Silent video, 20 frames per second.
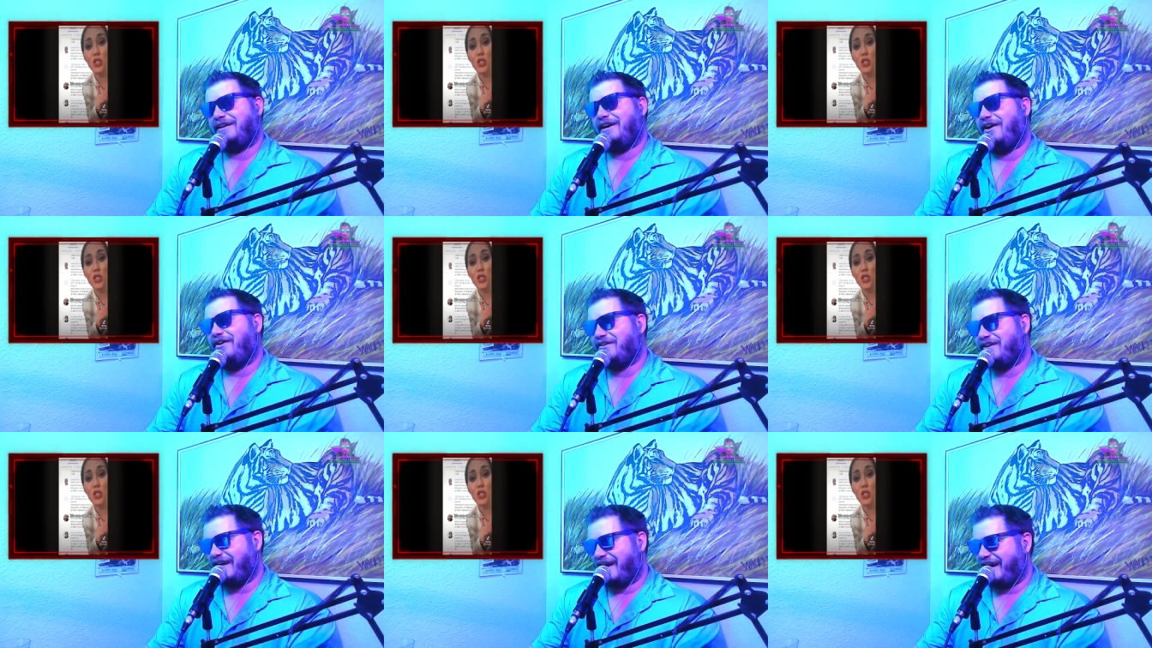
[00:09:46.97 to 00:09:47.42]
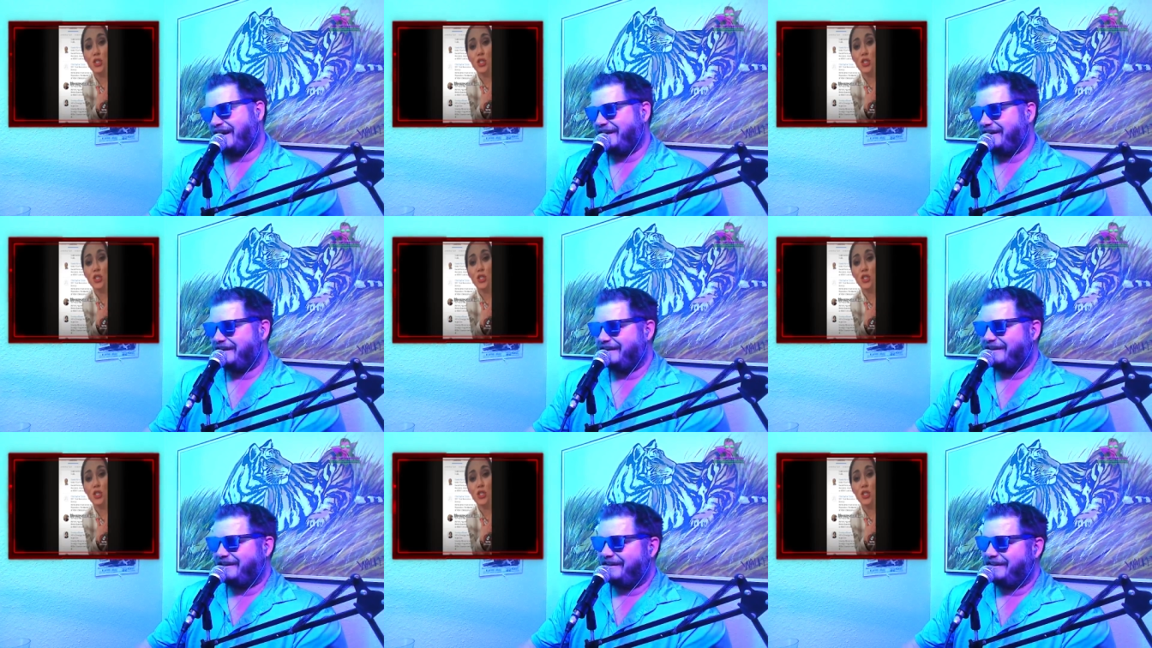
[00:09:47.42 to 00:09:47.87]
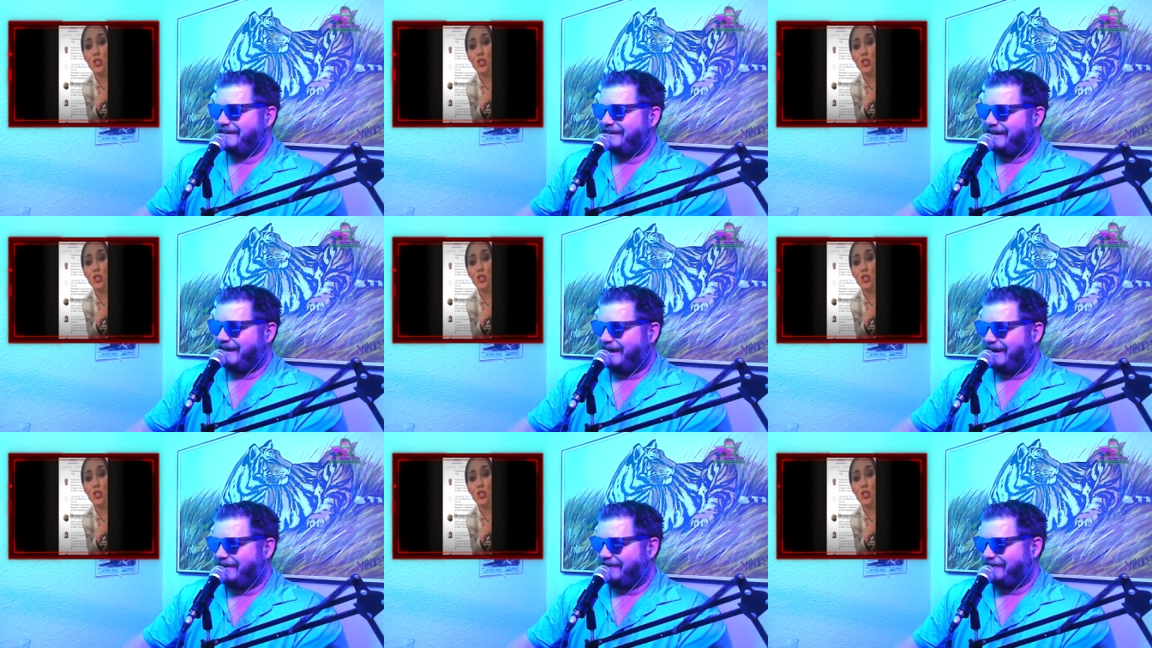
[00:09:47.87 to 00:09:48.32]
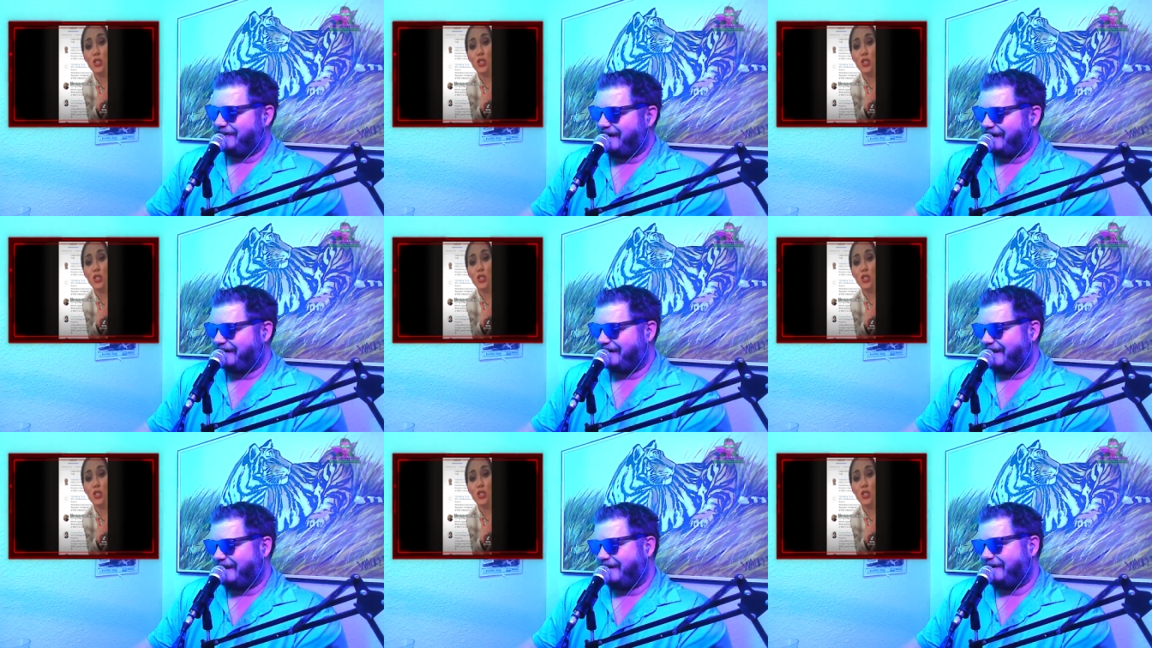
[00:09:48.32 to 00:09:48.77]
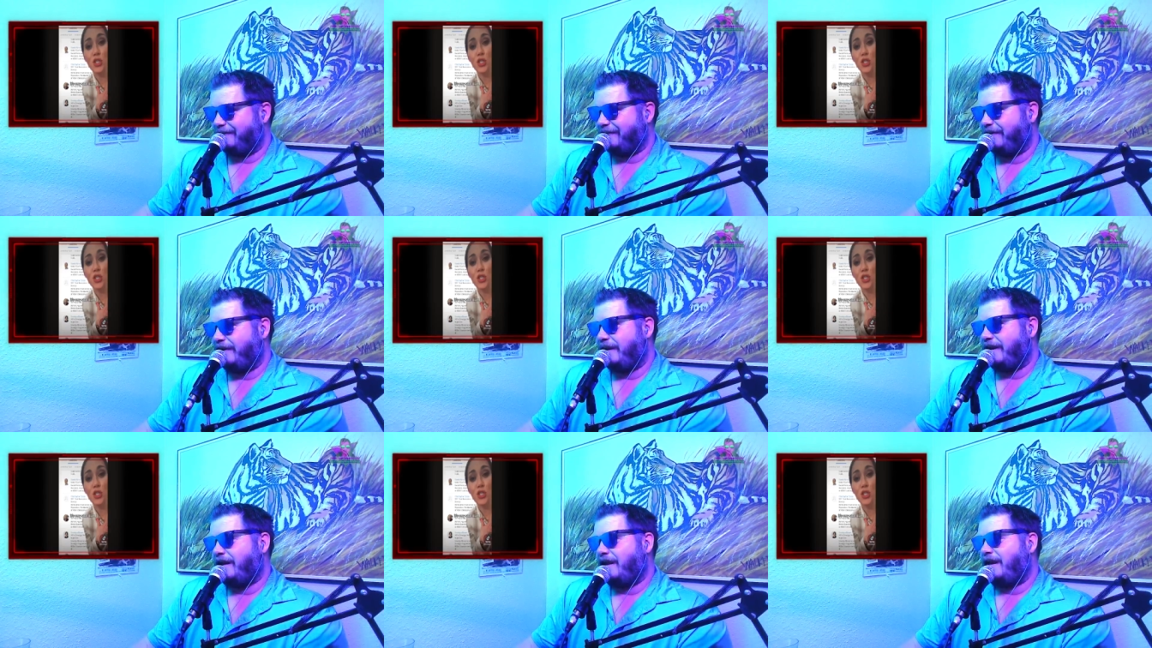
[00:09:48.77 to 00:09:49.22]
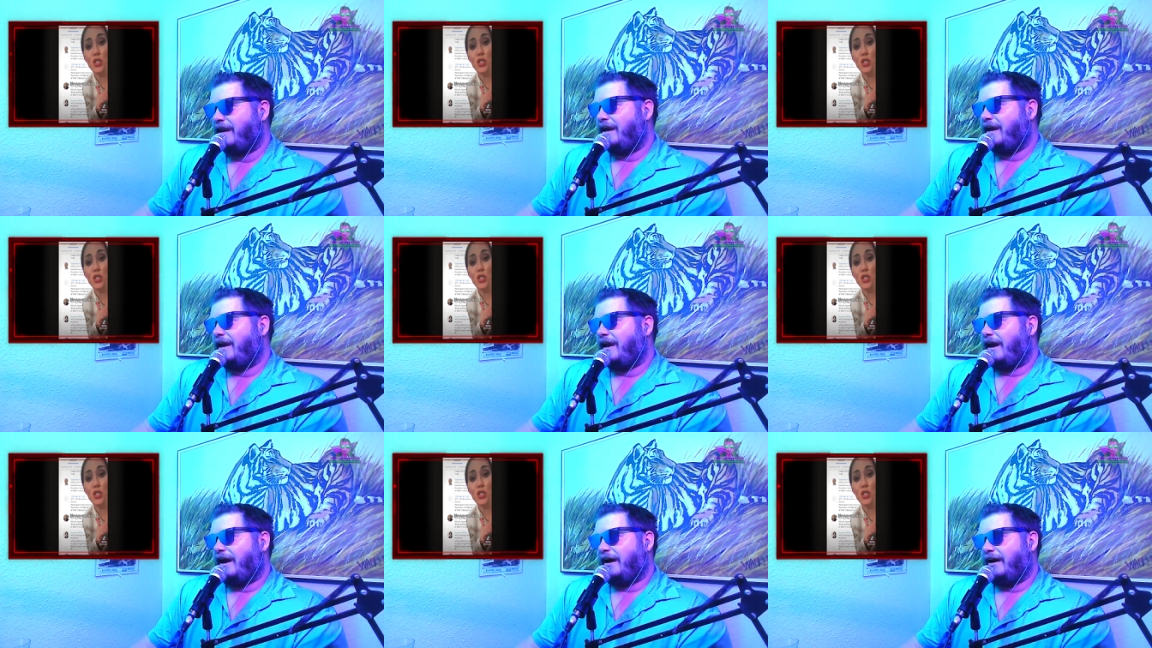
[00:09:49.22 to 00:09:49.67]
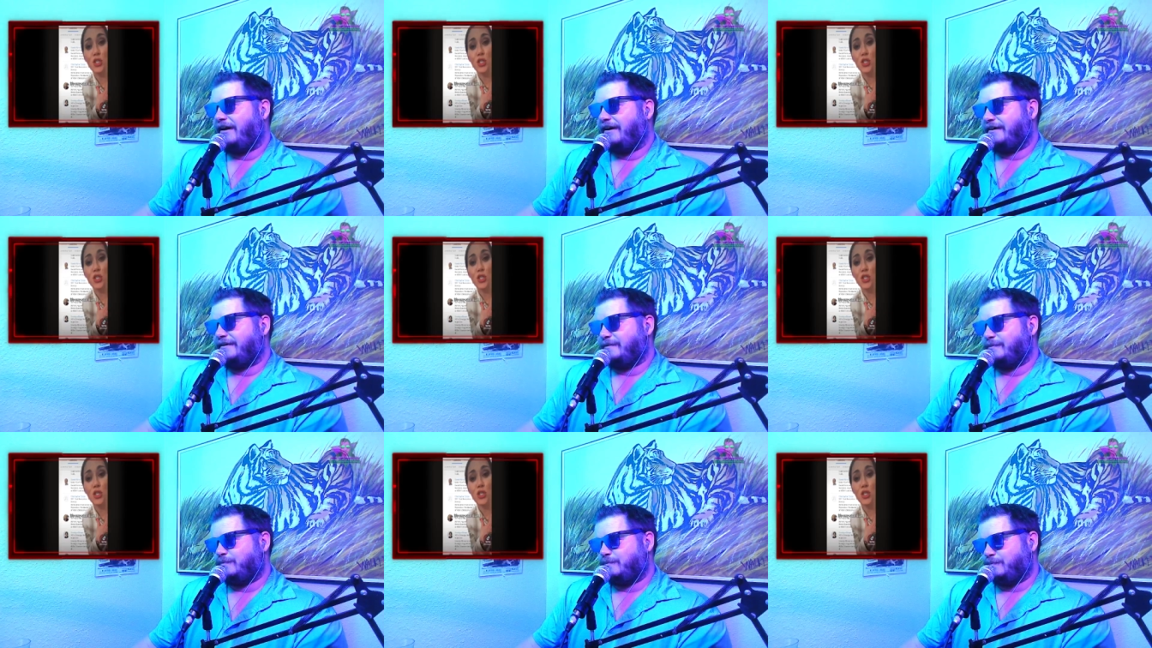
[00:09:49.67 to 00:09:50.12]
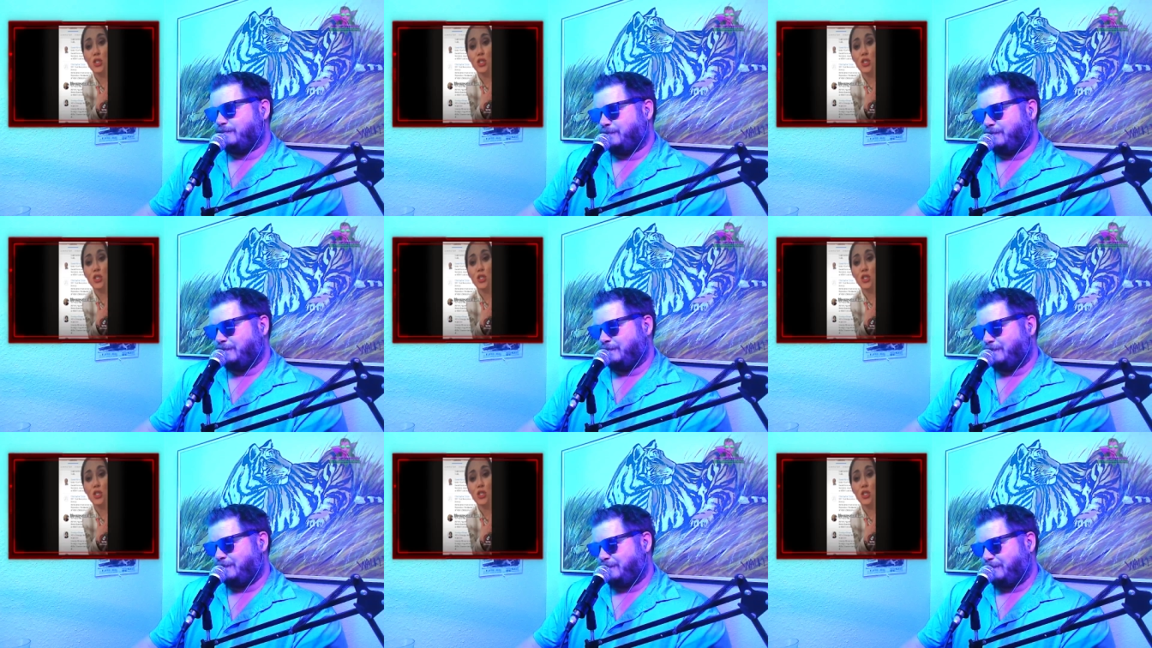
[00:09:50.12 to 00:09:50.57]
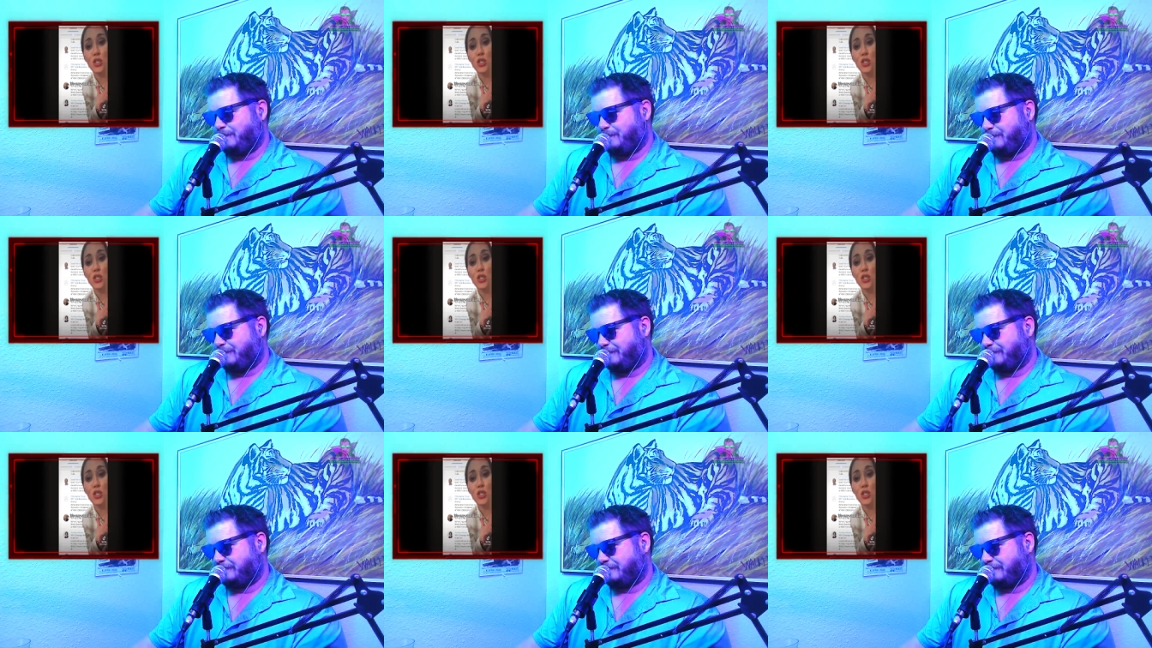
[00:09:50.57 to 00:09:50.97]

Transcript: Okay. All right there. Short-lived,